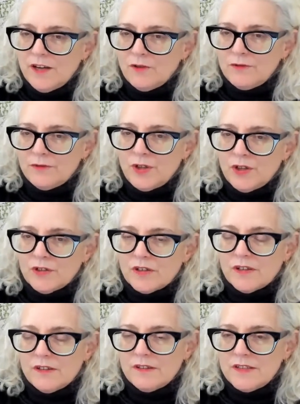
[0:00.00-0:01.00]
overlook
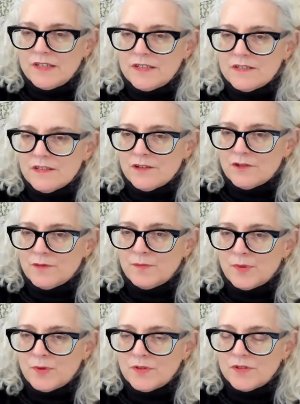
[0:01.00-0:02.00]
and things that are
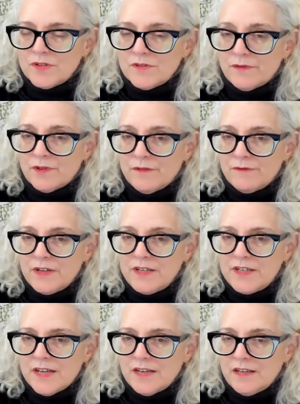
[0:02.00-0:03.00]
important for
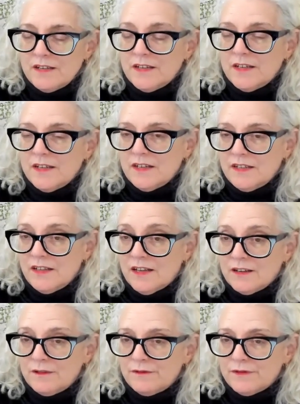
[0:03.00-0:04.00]
everyday
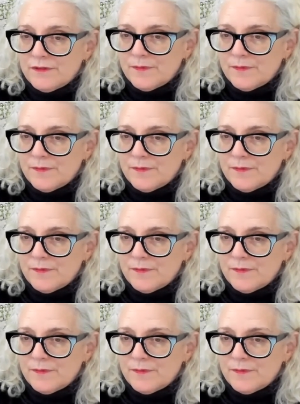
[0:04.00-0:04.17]
life.